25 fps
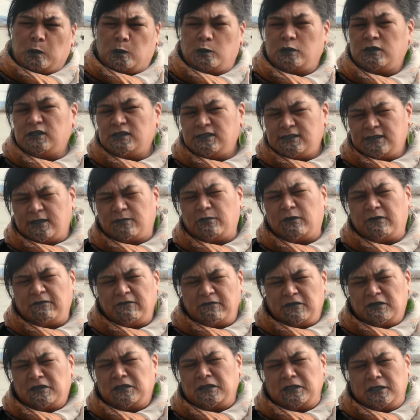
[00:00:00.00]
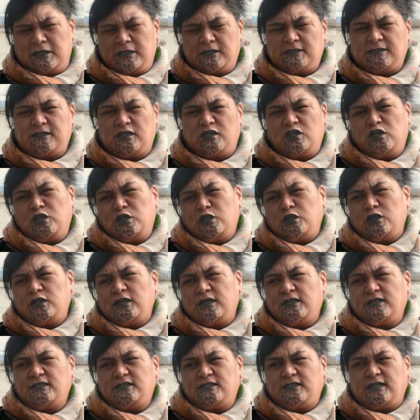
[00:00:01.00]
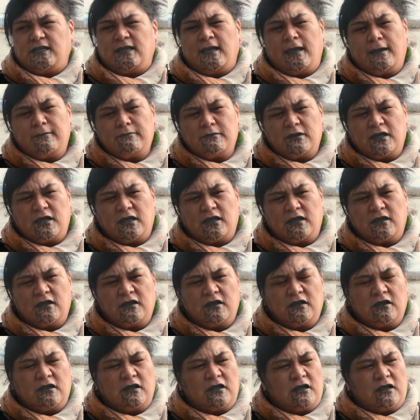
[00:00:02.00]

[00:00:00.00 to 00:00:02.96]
what are some of the things that you can see happening